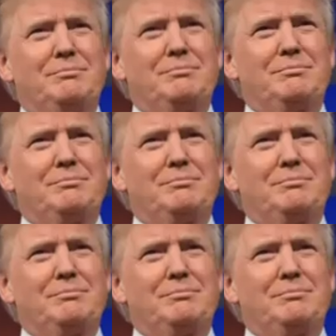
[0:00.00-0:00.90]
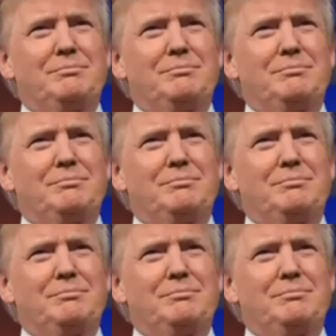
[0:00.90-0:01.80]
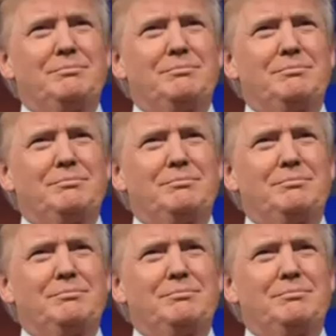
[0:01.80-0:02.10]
[no speech]